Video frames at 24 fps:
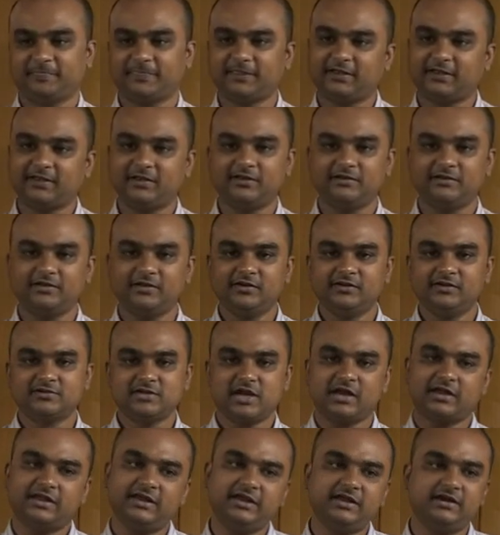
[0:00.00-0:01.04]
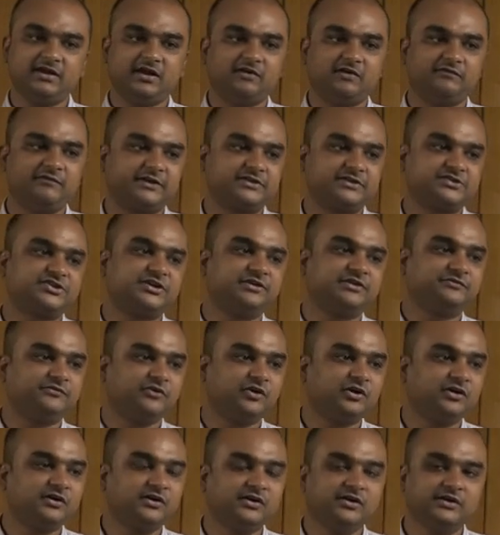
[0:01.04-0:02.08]
Clear? Again, a victory
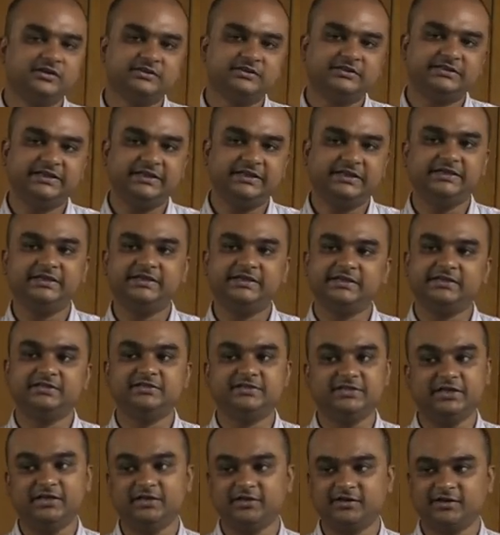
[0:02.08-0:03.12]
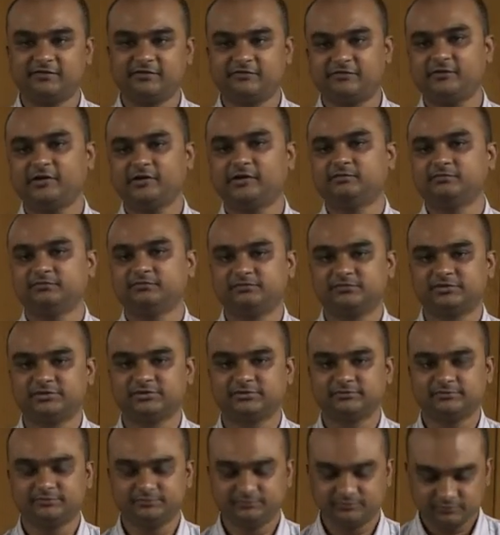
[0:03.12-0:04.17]
for the Indian generic firms.
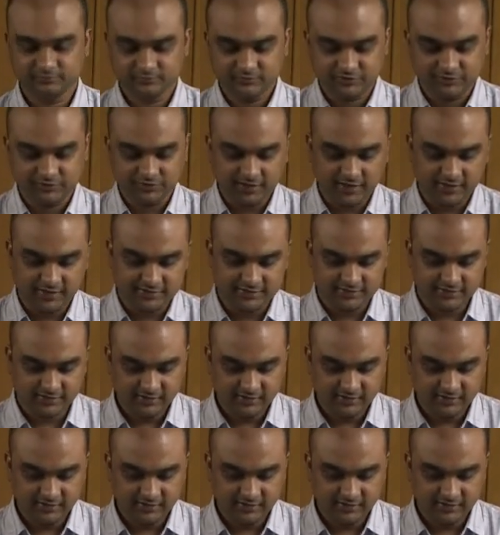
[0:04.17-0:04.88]
See, right?